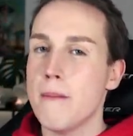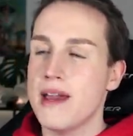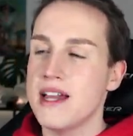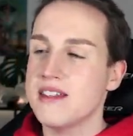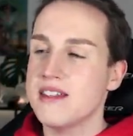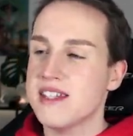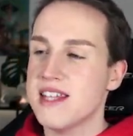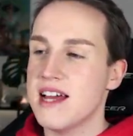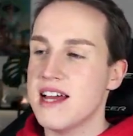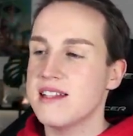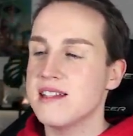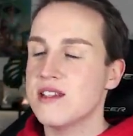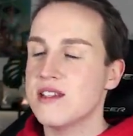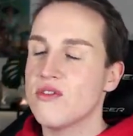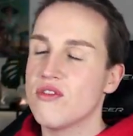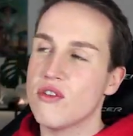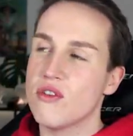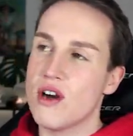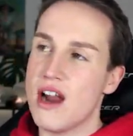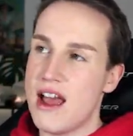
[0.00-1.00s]
make sense
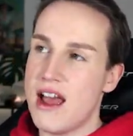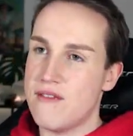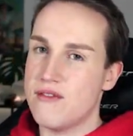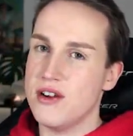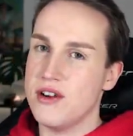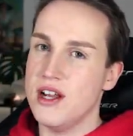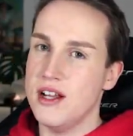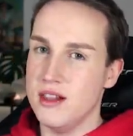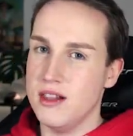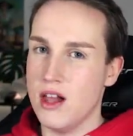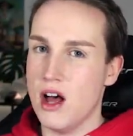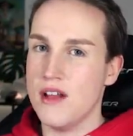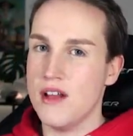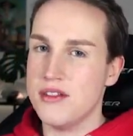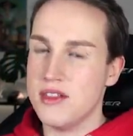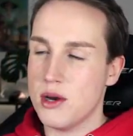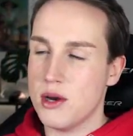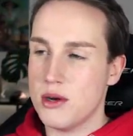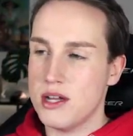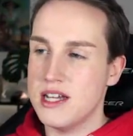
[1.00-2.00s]
for every
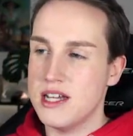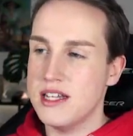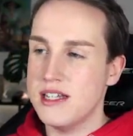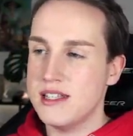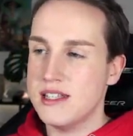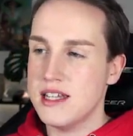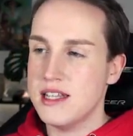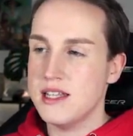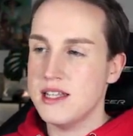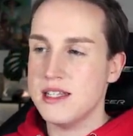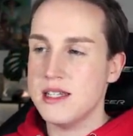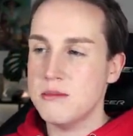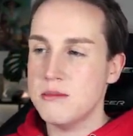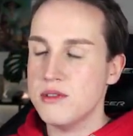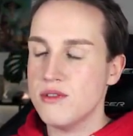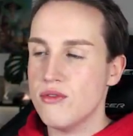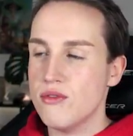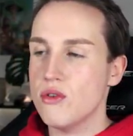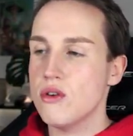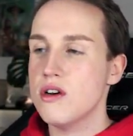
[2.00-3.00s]
lot there is in The
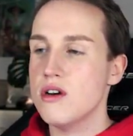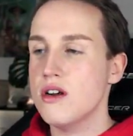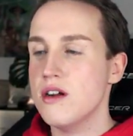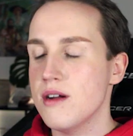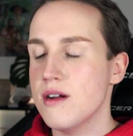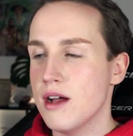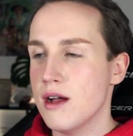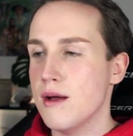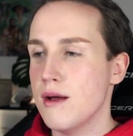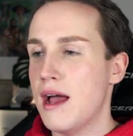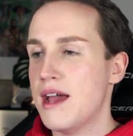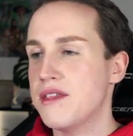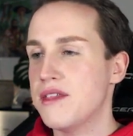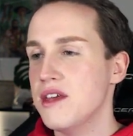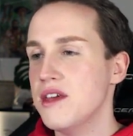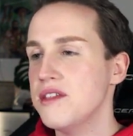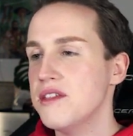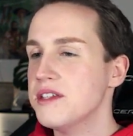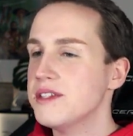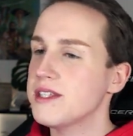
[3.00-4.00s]
Sims 4. I
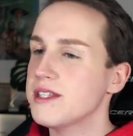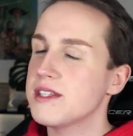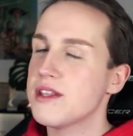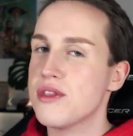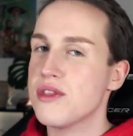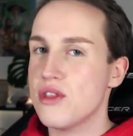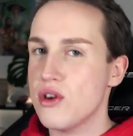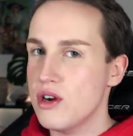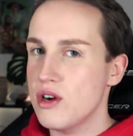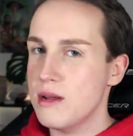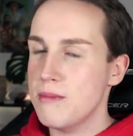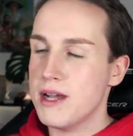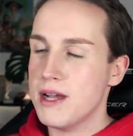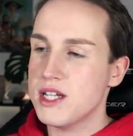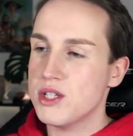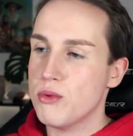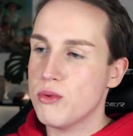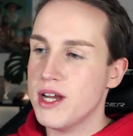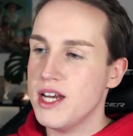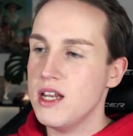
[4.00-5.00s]
think this is a 30 by
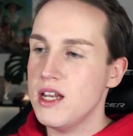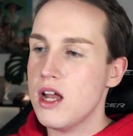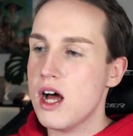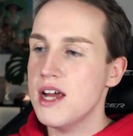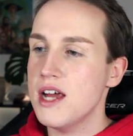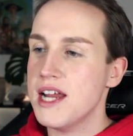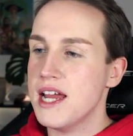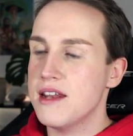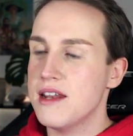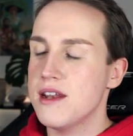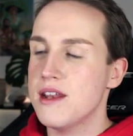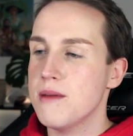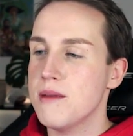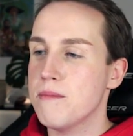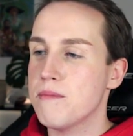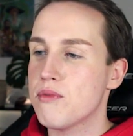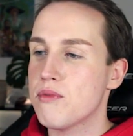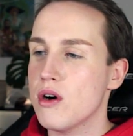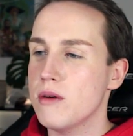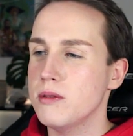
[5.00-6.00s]
20 lot, and the
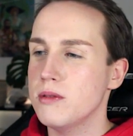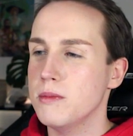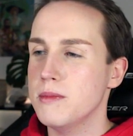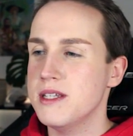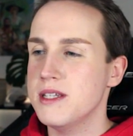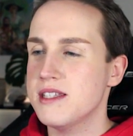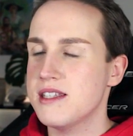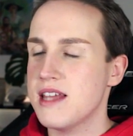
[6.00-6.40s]
problem is